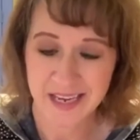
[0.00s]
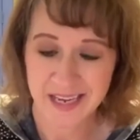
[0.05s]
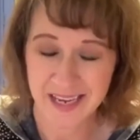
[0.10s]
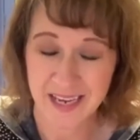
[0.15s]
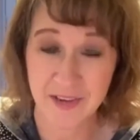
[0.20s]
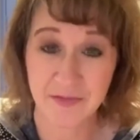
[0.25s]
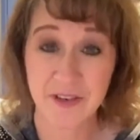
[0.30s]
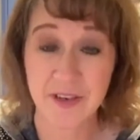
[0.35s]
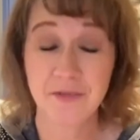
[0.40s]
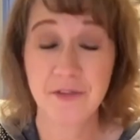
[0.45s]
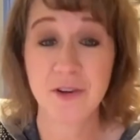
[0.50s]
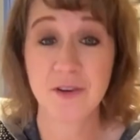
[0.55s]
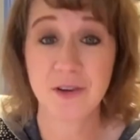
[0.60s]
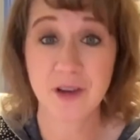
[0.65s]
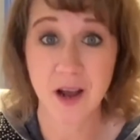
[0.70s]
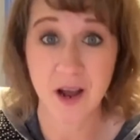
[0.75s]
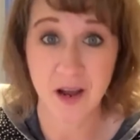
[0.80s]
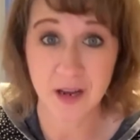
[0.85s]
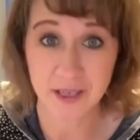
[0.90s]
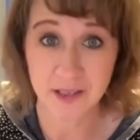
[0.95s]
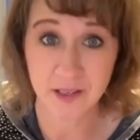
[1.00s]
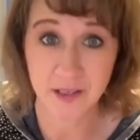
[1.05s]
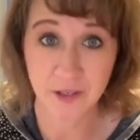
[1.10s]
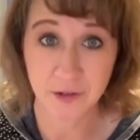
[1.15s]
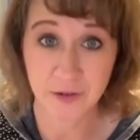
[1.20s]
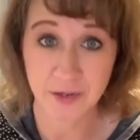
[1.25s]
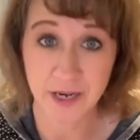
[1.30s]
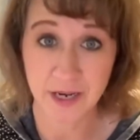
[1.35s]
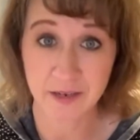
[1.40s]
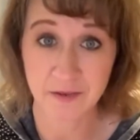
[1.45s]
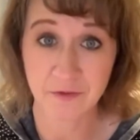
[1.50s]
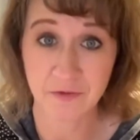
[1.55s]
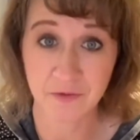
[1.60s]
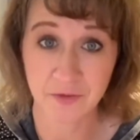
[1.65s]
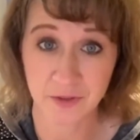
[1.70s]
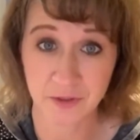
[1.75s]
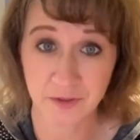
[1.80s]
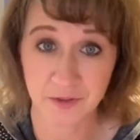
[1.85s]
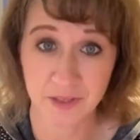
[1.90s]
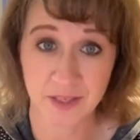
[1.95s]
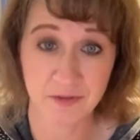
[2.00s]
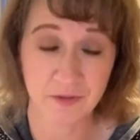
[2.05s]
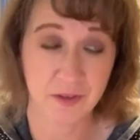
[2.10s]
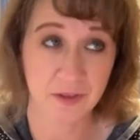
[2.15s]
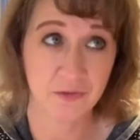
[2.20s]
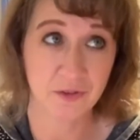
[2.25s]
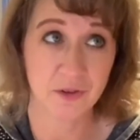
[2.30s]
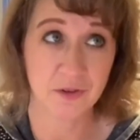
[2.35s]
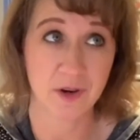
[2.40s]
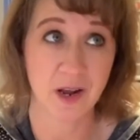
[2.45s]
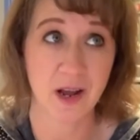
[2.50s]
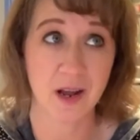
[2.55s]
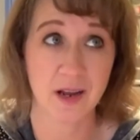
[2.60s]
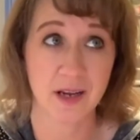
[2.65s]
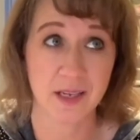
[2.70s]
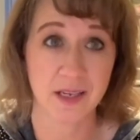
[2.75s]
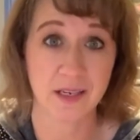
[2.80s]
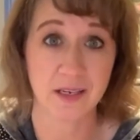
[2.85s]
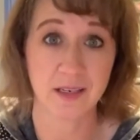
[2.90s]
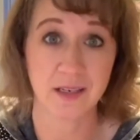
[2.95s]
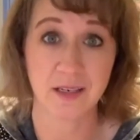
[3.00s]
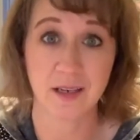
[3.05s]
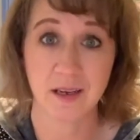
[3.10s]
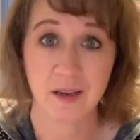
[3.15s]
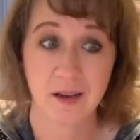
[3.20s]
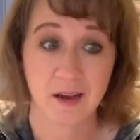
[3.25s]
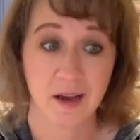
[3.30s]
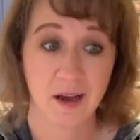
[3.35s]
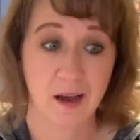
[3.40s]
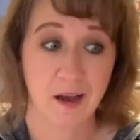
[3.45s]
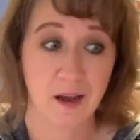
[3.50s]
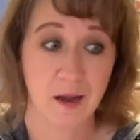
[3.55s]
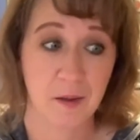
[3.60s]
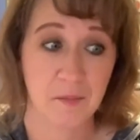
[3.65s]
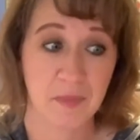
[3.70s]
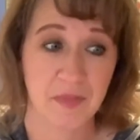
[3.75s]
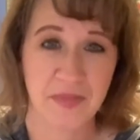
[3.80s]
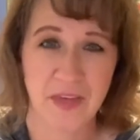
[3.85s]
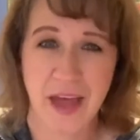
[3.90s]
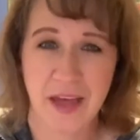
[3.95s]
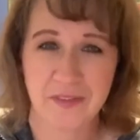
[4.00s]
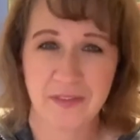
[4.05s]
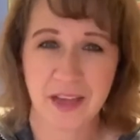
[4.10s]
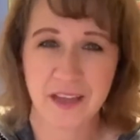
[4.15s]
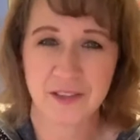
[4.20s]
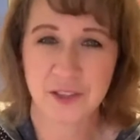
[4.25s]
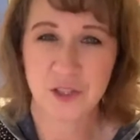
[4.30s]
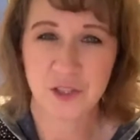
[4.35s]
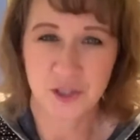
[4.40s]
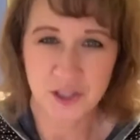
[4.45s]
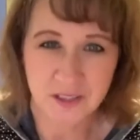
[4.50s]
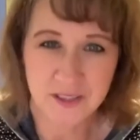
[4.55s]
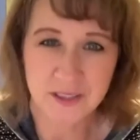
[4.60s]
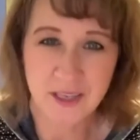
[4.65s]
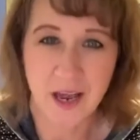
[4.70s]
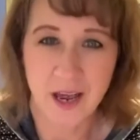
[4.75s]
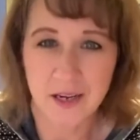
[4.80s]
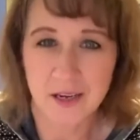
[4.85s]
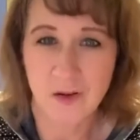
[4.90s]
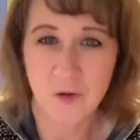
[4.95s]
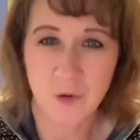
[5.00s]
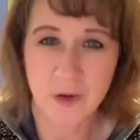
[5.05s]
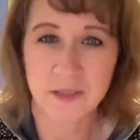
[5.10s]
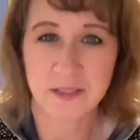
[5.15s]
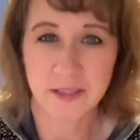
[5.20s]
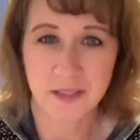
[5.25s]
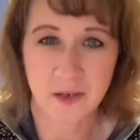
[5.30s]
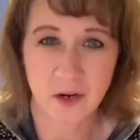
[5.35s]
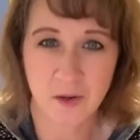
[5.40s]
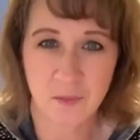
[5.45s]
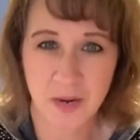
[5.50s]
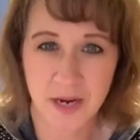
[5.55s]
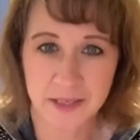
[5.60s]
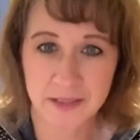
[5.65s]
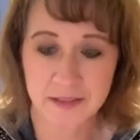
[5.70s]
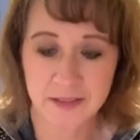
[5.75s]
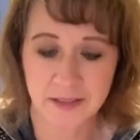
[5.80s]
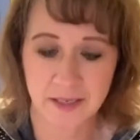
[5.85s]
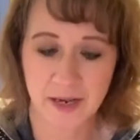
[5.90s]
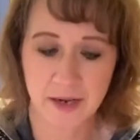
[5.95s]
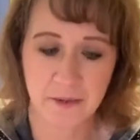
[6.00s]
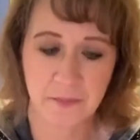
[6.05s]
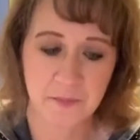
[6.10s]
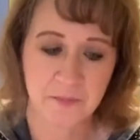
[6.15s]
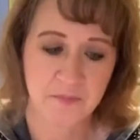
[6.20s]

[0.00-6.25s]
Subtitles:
Even if you're not in the creative field, even if you're not in that's just kind of what's in our mindset.